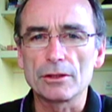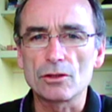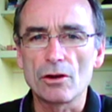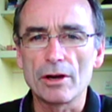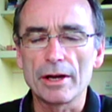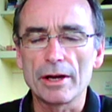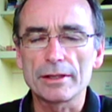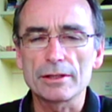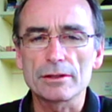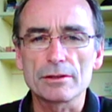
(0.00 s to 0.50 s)

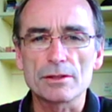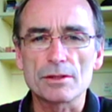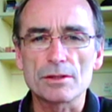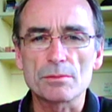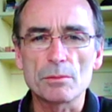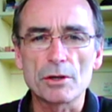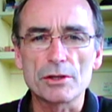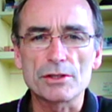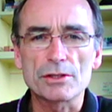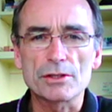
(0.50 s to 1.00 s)
diet
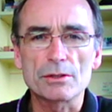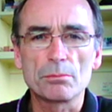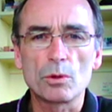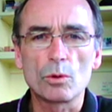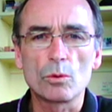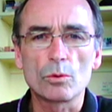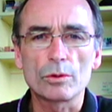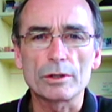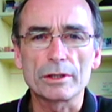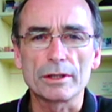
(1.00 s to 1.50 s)
is most
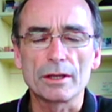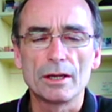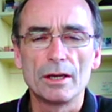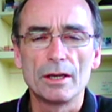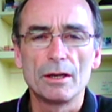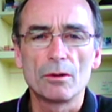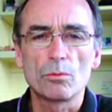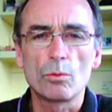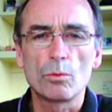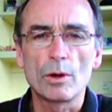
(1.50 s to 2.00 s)
important.
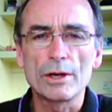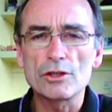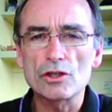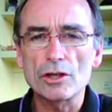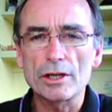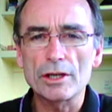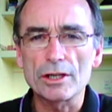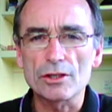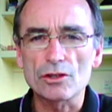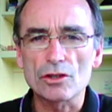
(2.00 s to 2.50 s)

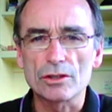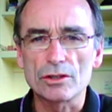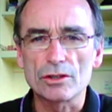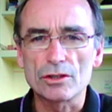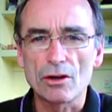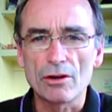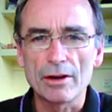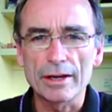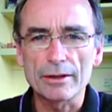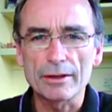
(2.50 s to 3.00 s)
Once you get your
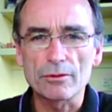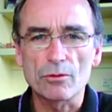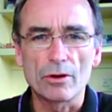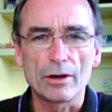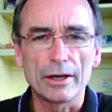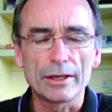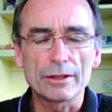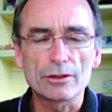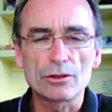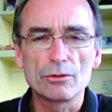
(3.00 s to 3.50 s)
diet
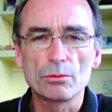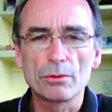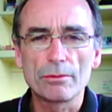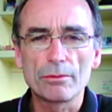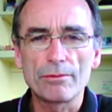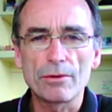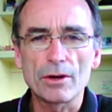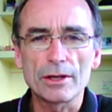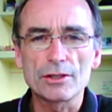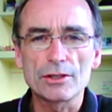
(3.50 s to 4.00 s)
right, you
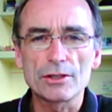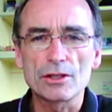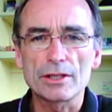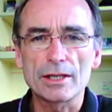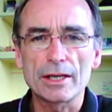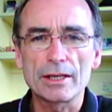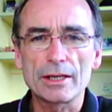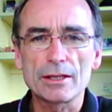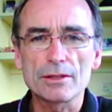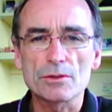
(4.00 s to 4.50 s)
will find your
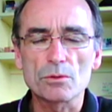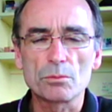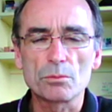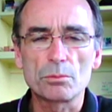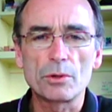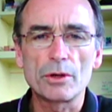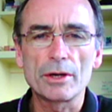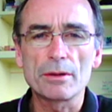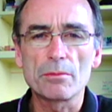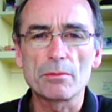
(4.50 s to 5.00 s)
tendons will
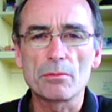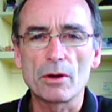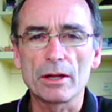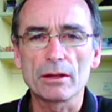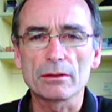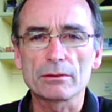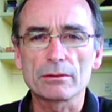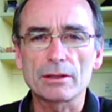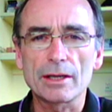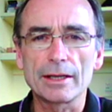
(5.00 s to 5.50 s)
pretty
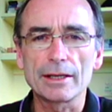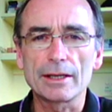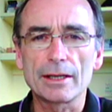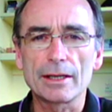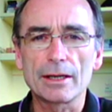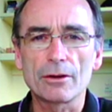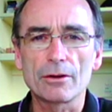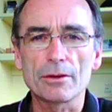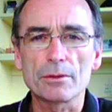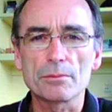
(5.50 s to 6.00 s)
well take
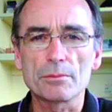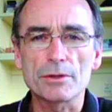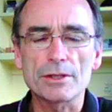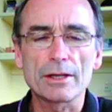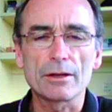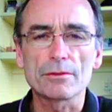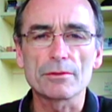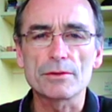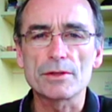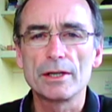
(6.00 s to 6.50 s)
care of
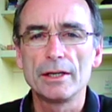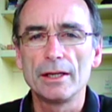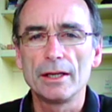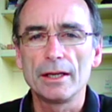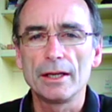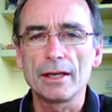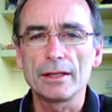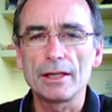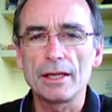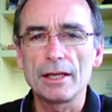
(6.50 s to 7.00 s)
themselves.
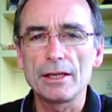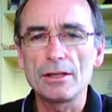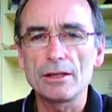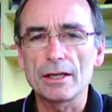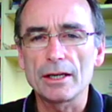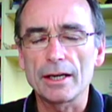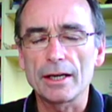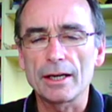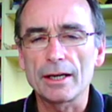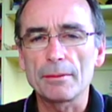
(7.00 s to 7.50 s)
And
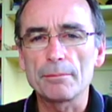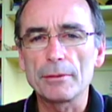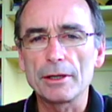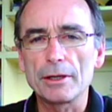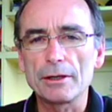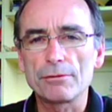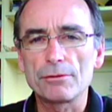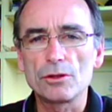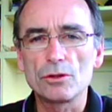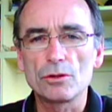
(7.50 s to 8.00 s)
then
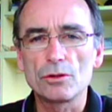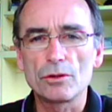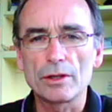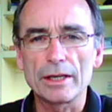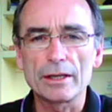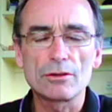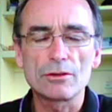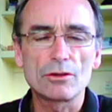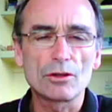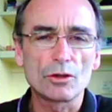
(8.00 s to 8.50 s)
if you
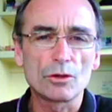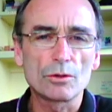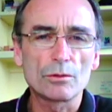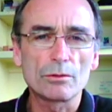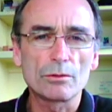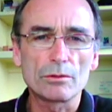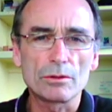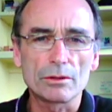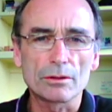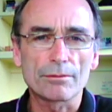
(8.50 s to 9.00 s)
then
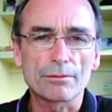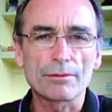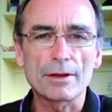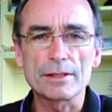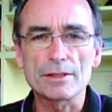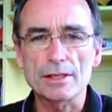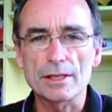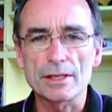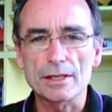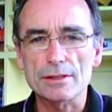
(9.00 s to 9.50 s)
do your
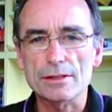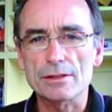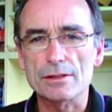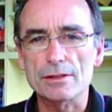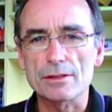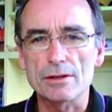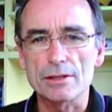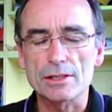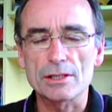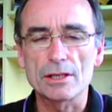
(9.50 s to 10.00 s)
fancy
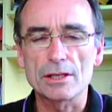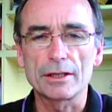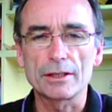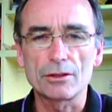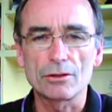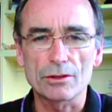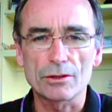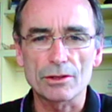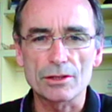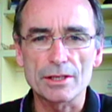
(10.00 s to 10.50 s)
exercise
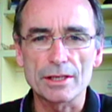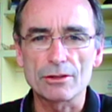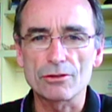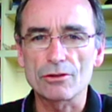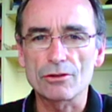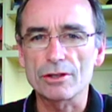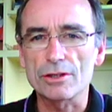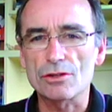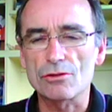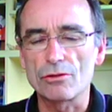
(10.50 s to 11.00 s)
like your
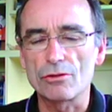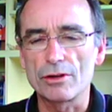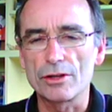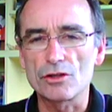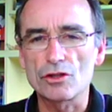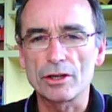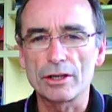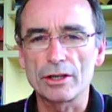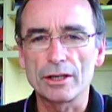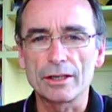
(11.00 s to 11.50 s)
eccentric
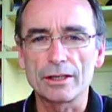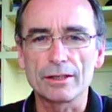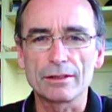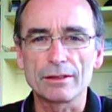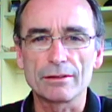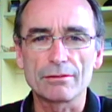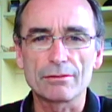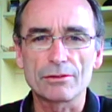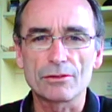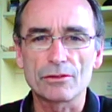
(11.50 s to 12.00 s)
stretching
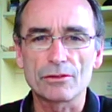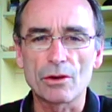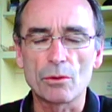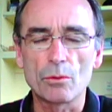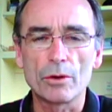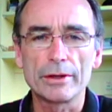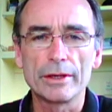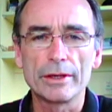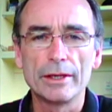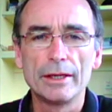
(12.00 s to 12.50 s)
and
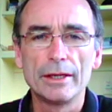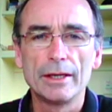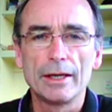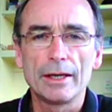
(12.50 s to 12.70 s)
so on,